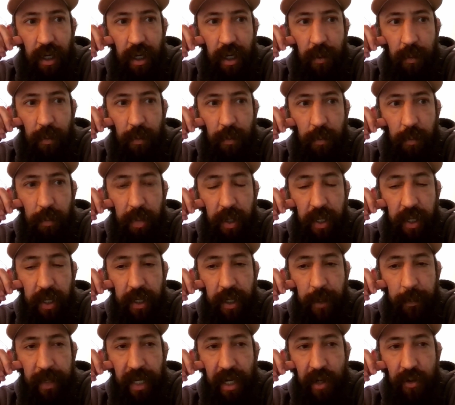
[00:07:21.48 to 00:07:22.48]
Um,
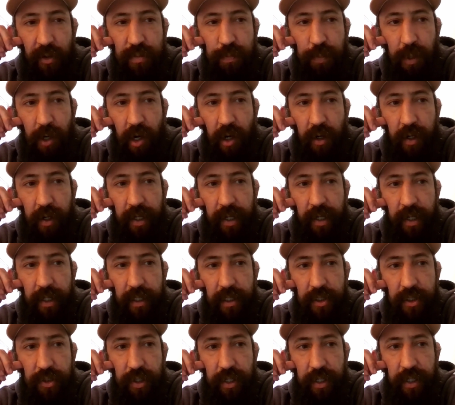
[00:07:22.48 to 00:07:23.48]
but I mean, I was partying
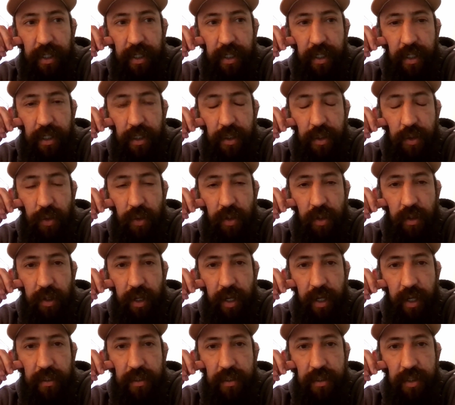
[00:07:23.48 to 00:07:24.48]
and drinking and doing a
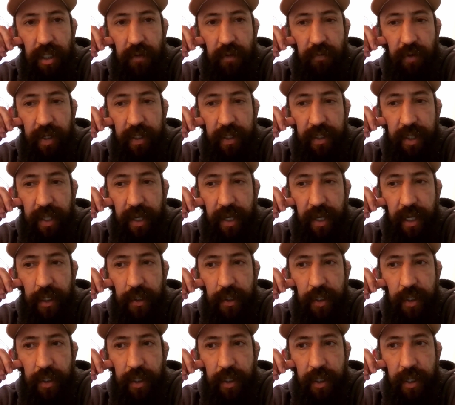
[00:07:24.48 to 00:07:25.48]
lot of stuff like
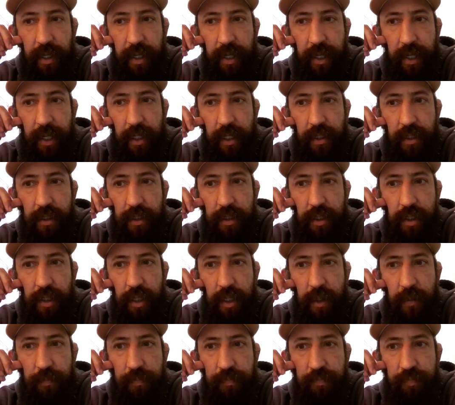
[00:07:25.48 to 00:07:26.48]
that, and
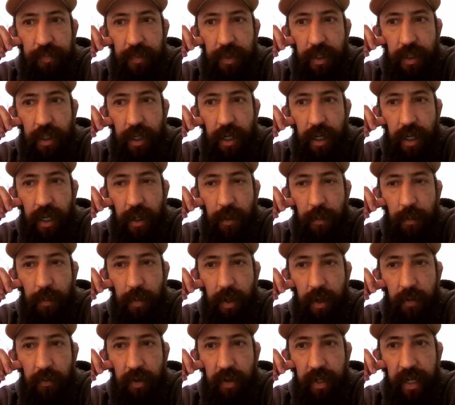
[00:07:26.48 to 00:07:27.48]

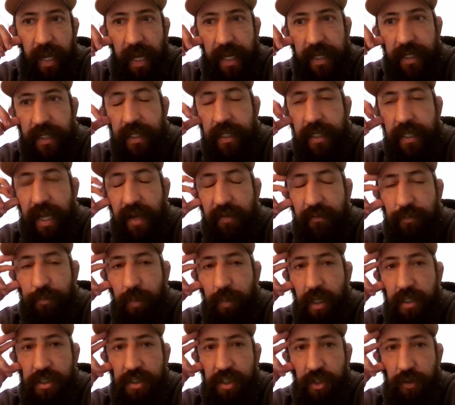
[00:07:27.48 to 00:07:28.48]
um, I really had didn't have
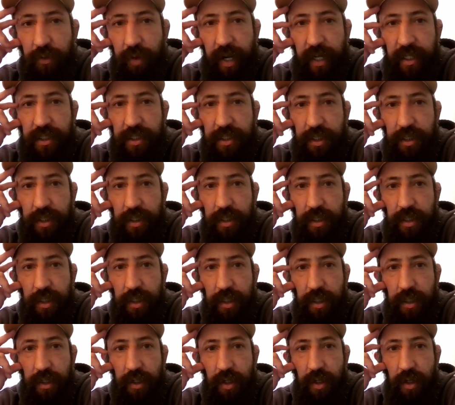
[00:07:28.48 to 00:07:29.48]
much direction.
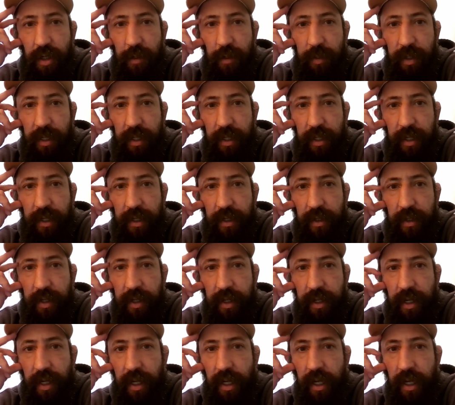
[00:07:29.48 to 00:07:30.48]
You know what I mean? Like
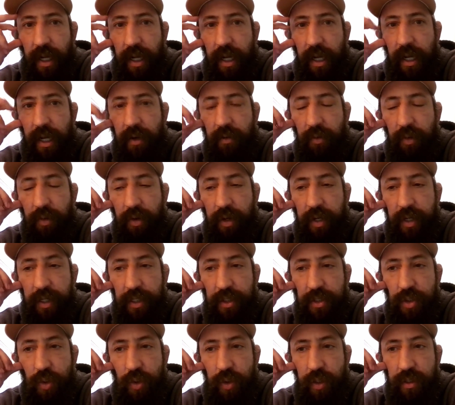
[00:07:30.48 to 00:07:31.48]
like I, I
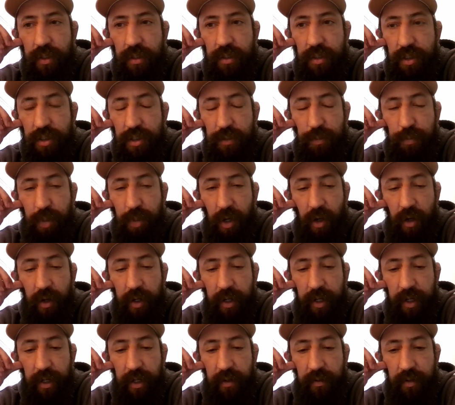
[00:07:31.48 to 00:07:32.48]
really enjoyed just
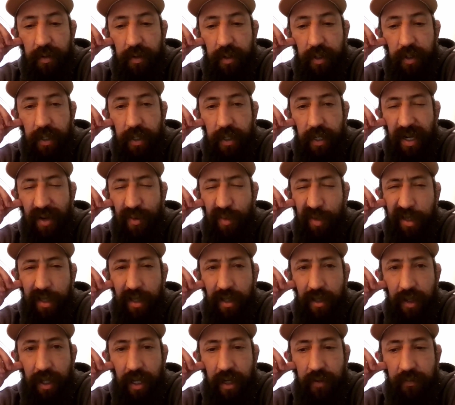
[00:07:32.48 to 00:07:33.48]
partying and and I would
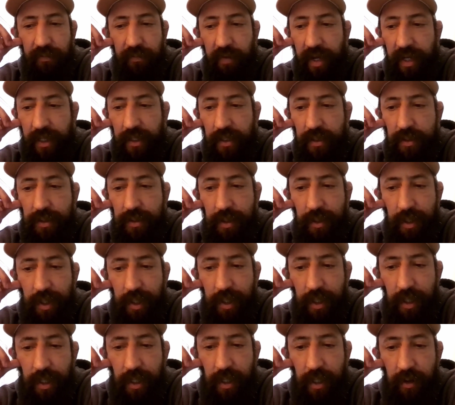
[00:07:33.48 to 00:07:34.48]
get in a lot of fights,
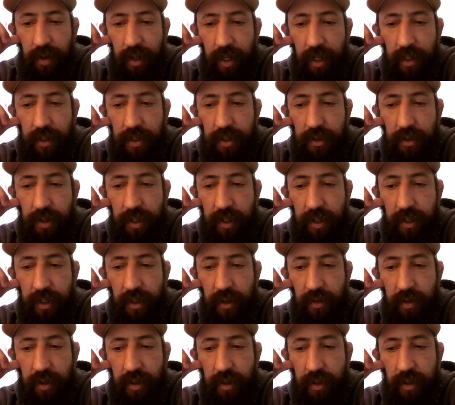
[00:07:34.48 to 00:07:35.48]
a lot of
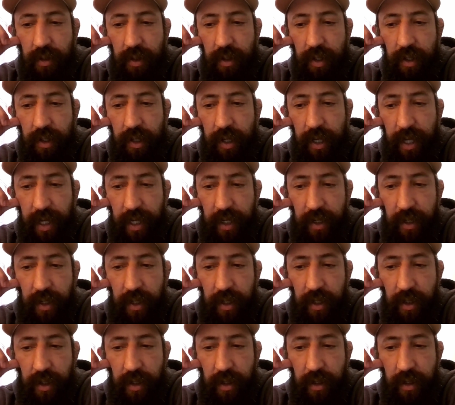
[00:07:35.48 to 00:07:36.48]
like you know had
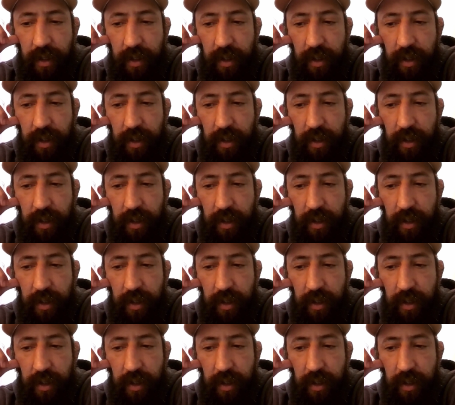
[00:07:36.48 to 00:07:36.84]
a